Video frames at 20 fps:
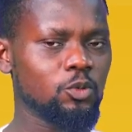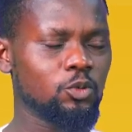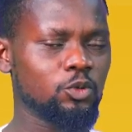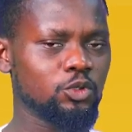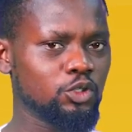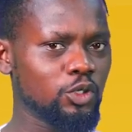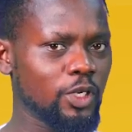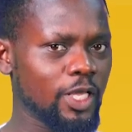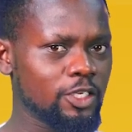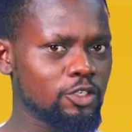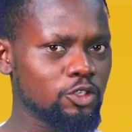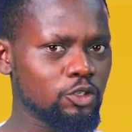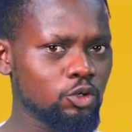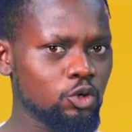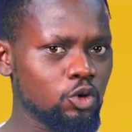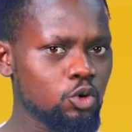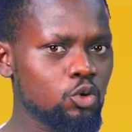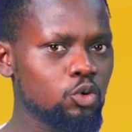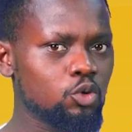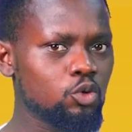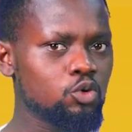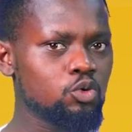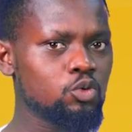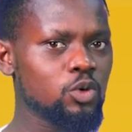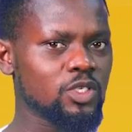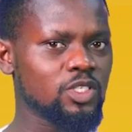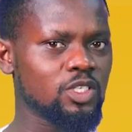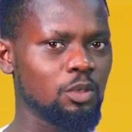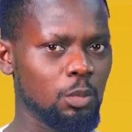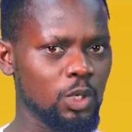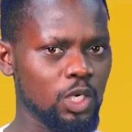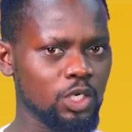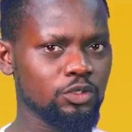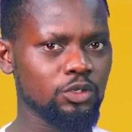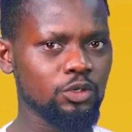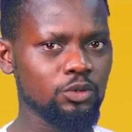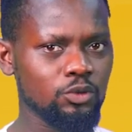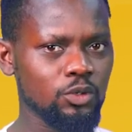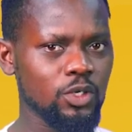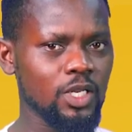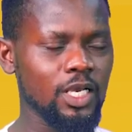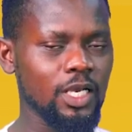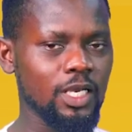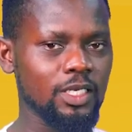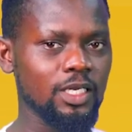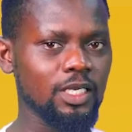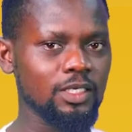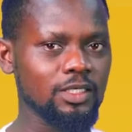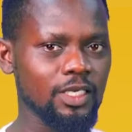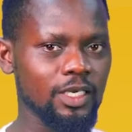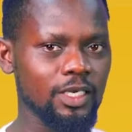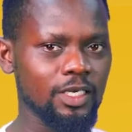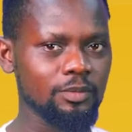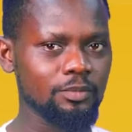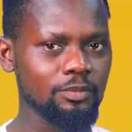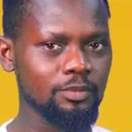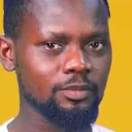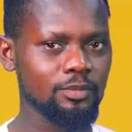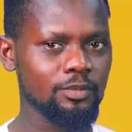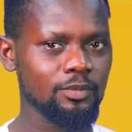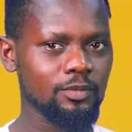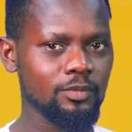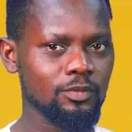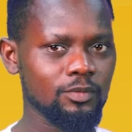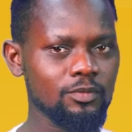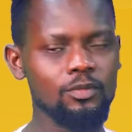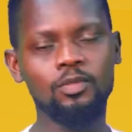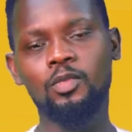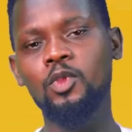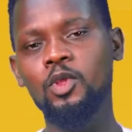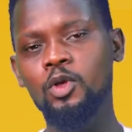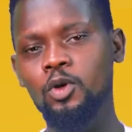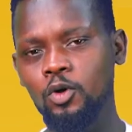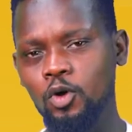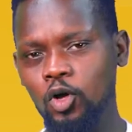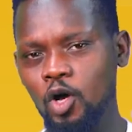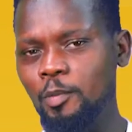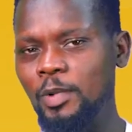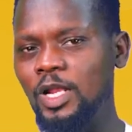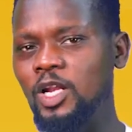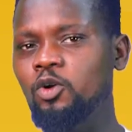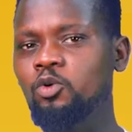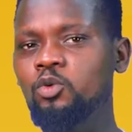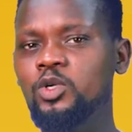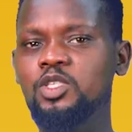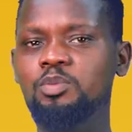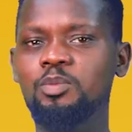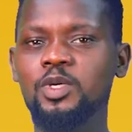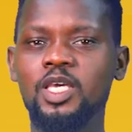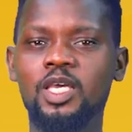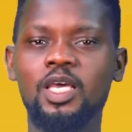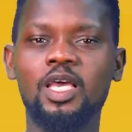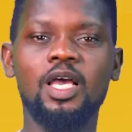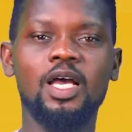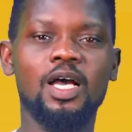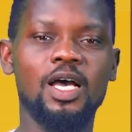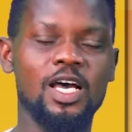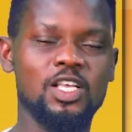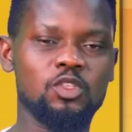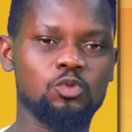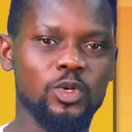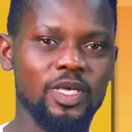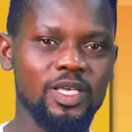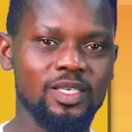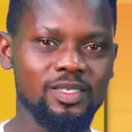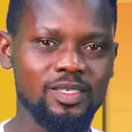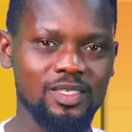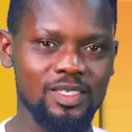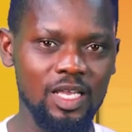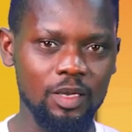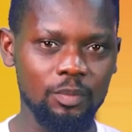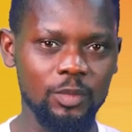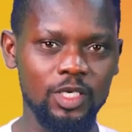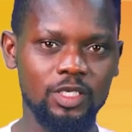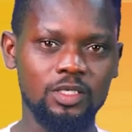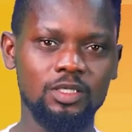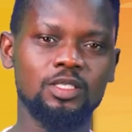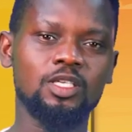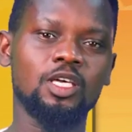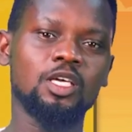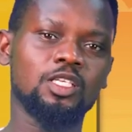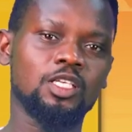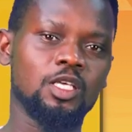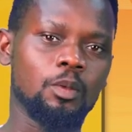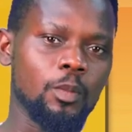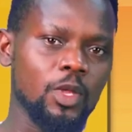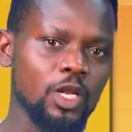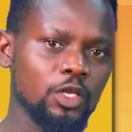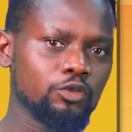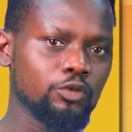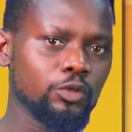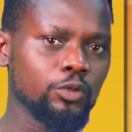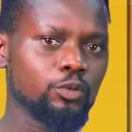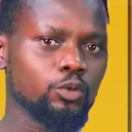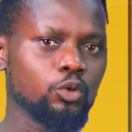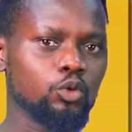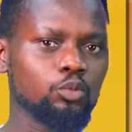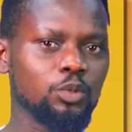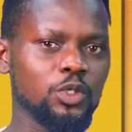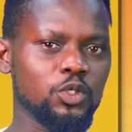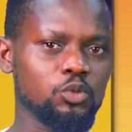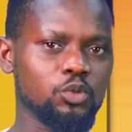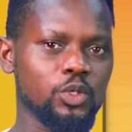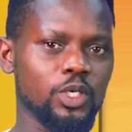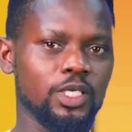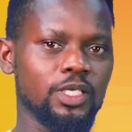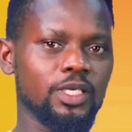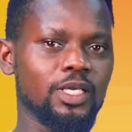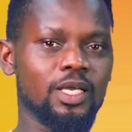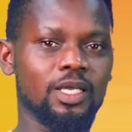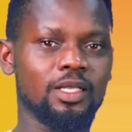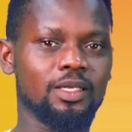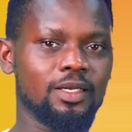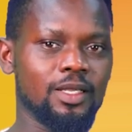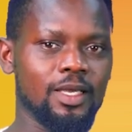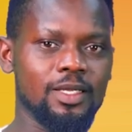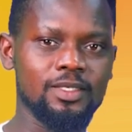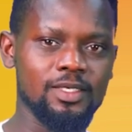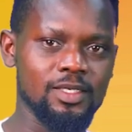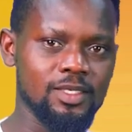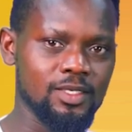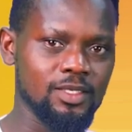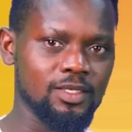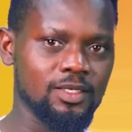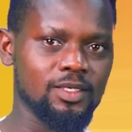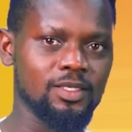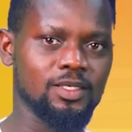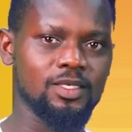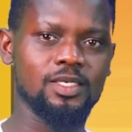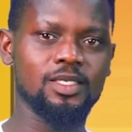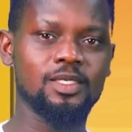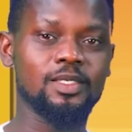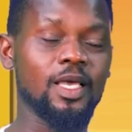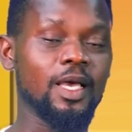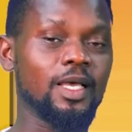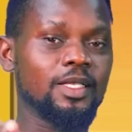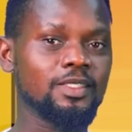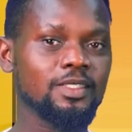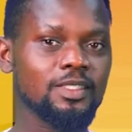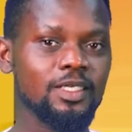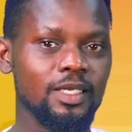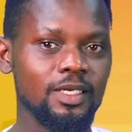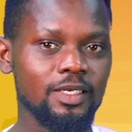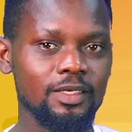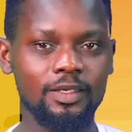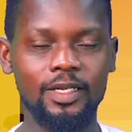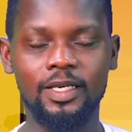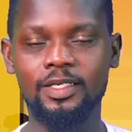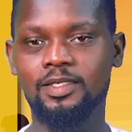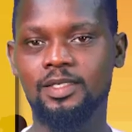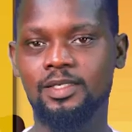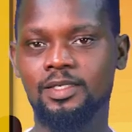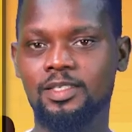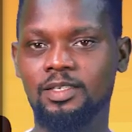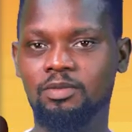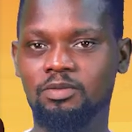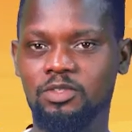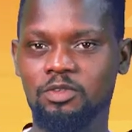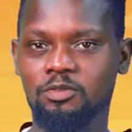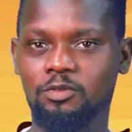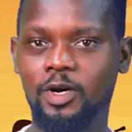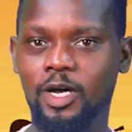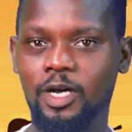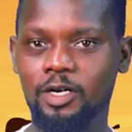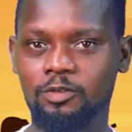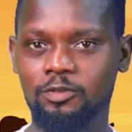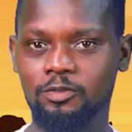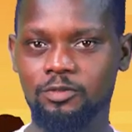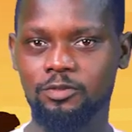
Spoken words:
Would you like to know who was the military ruler at that time? Come along with me as we examine the military rule between 1966 and 1975.